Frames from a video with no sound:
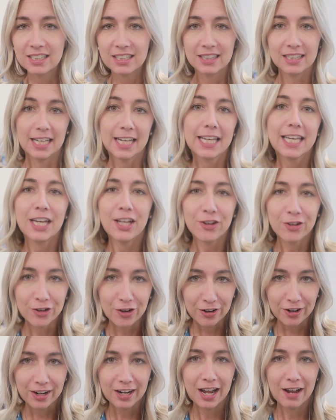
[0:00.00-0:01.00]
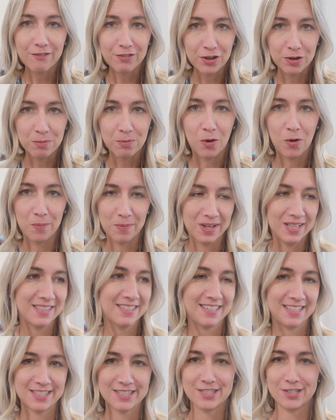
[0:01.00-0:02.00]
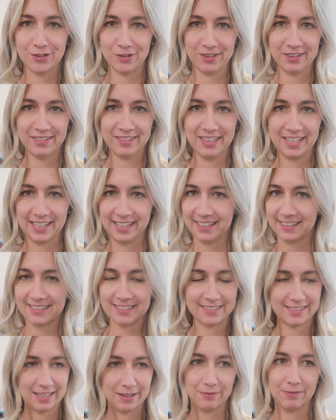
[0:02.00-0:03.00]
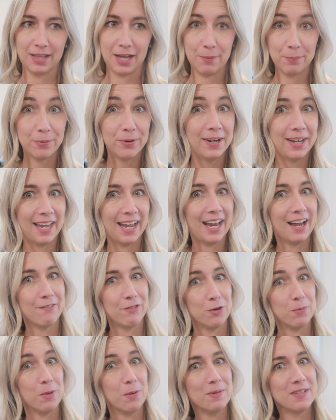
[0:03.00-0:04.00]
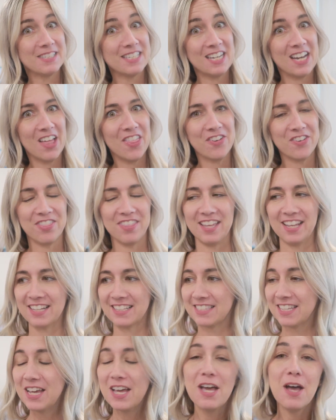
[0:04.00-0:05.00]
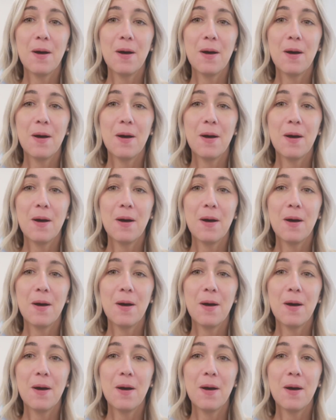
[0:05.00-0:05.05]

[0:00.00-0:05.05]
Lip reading: let kindergarten have their moments and certain things and let pre-K have their moments and other things.